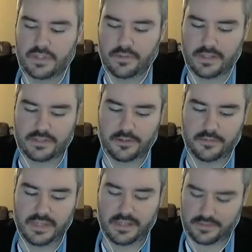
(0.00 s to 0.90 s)
So let's talk
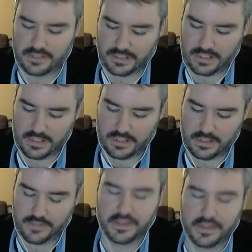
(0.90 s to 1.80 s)
about
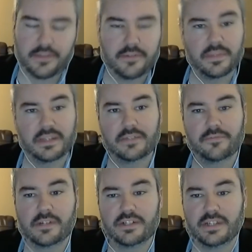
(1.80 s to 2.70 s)
the other big
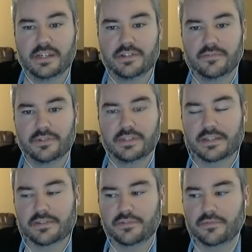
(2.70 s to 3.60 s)
differentiation for
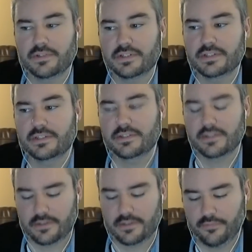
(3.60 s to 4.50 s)
Tezos, which is
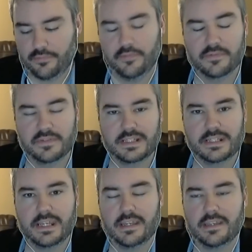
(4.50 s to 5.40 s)
a proof of
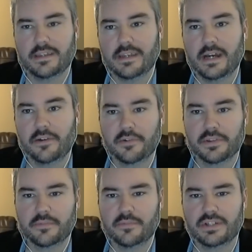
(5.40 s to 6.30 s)
stake
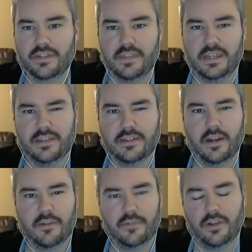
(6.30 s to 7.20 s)
algorithm, which I think,
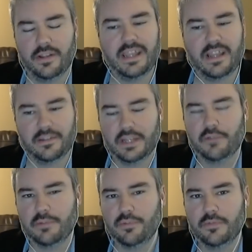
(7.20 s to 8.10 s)
are we calling that
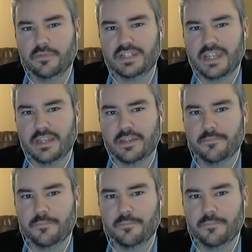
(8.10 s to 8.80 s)
liquid proof of stake?